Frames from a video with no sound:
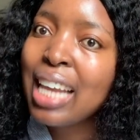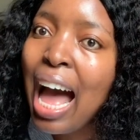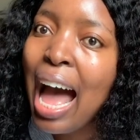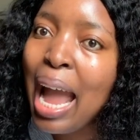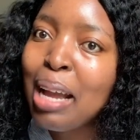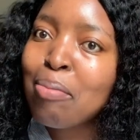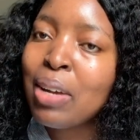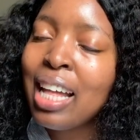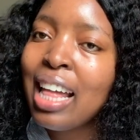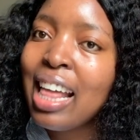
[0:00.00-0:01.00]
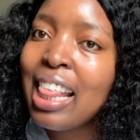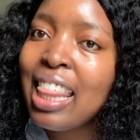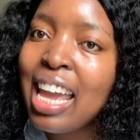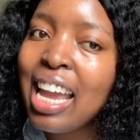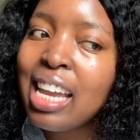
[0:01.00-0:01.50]
time
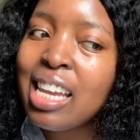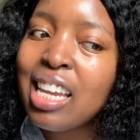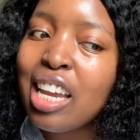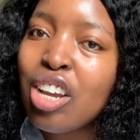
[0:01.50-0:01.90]
they